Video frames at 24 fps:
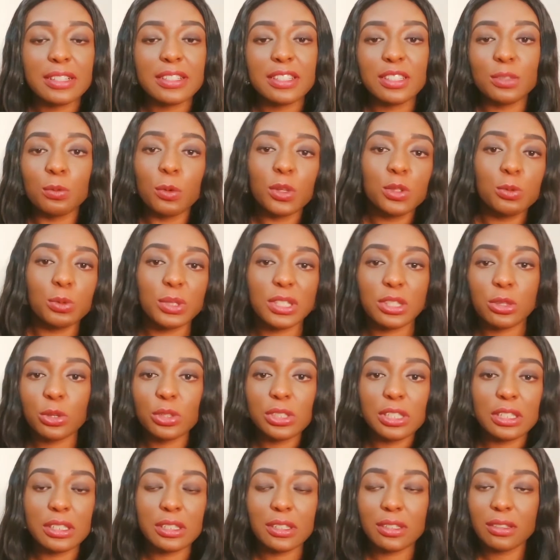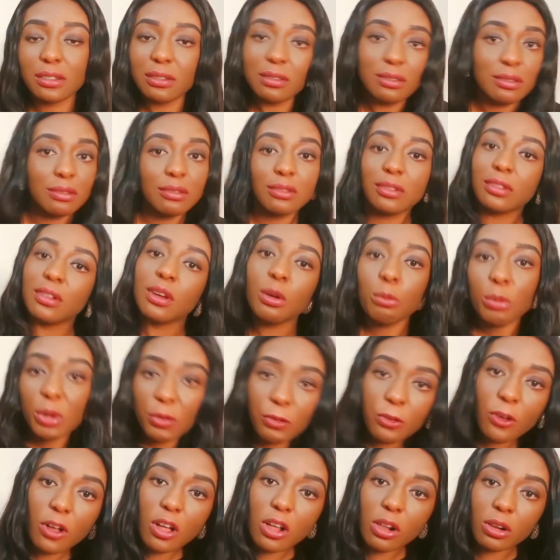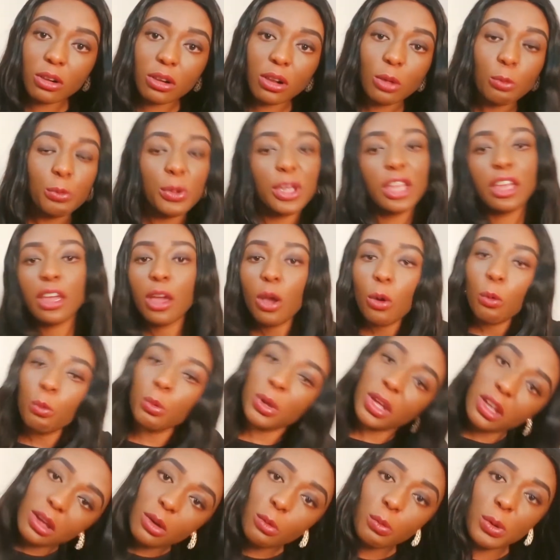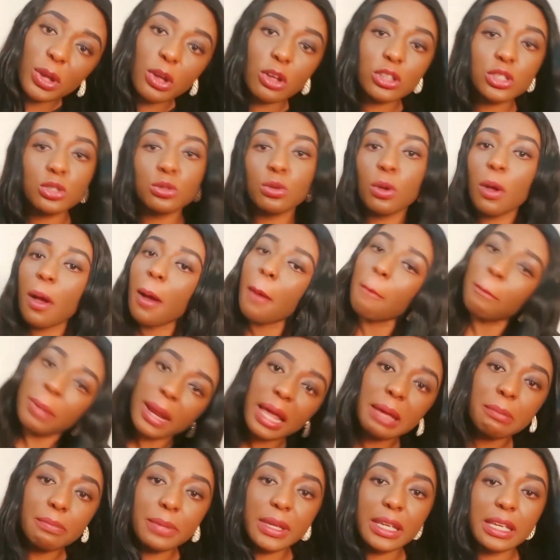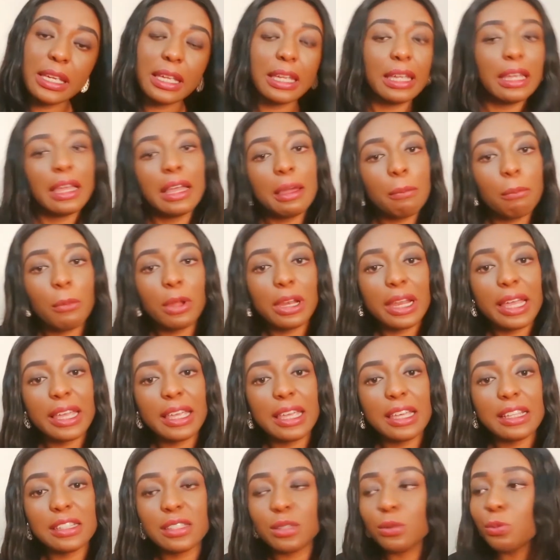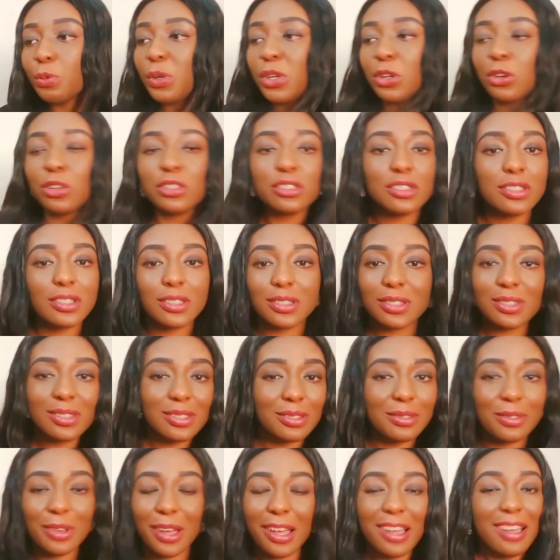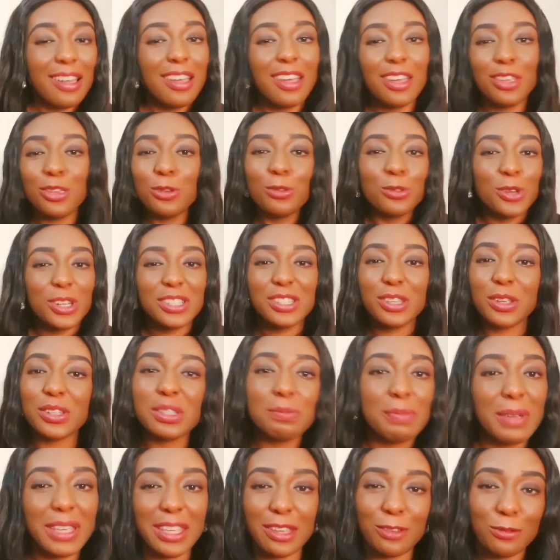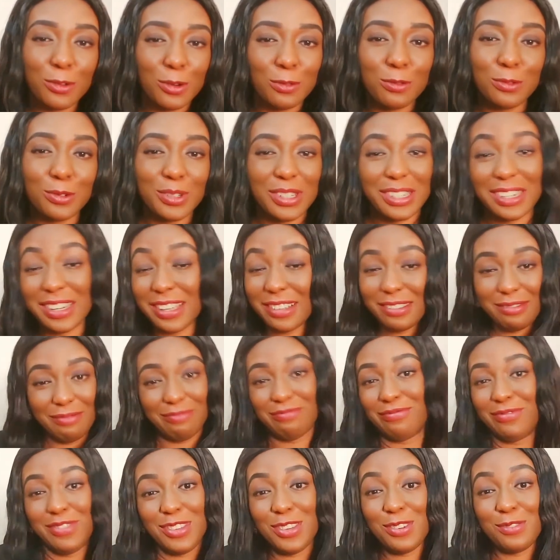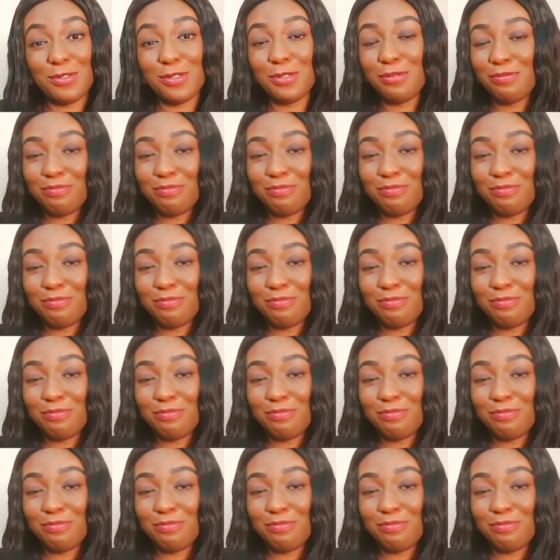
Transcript: what we studied, we fall. We go to plan B, more like it. We don't you'll not see us begging for food now, you know.